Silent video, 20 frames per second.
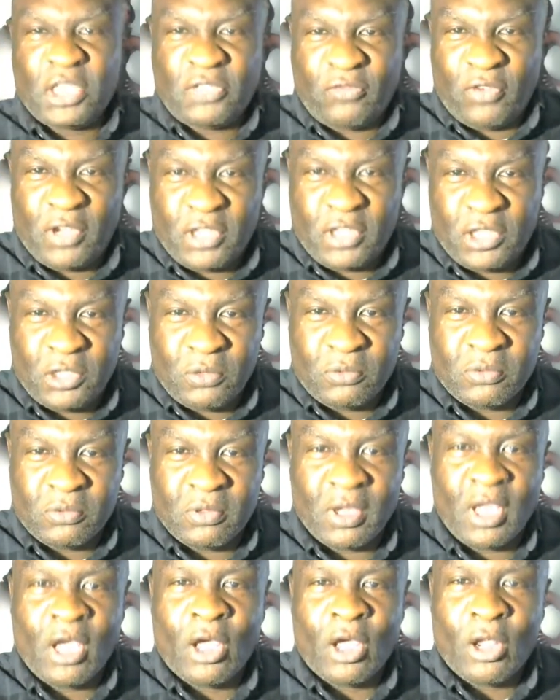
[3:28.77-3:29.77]
is for you,
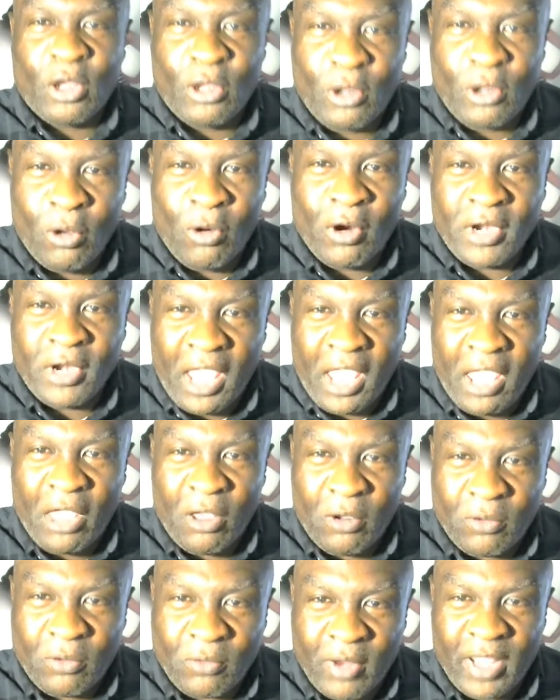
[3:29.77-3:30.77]
Lorne
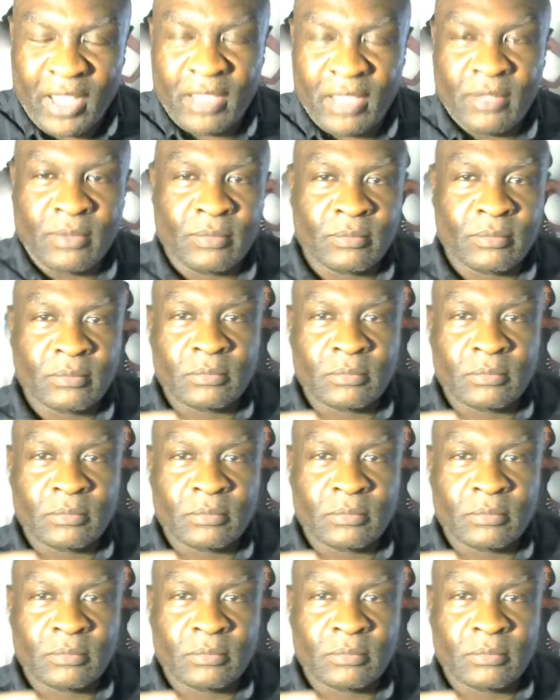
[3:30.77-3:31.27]
L. Wray.